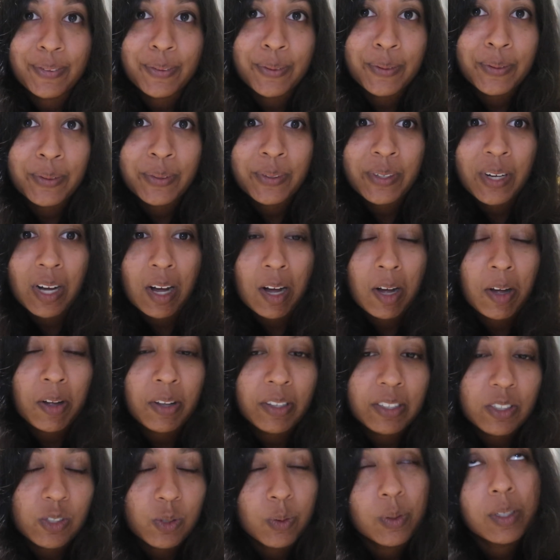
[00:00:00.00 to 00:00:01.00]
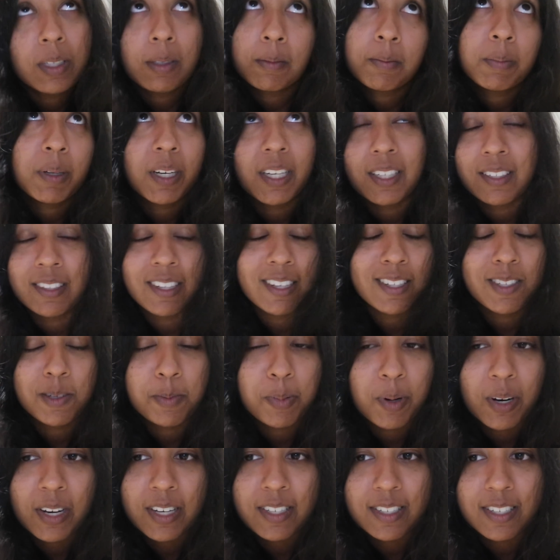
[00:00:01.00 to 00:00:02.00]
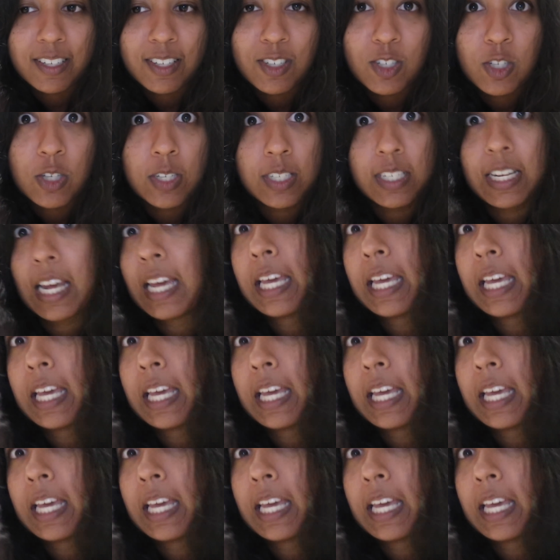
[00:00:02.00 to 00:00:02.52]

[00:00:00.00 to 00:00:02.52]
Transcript: For our joint birthday surprises. She's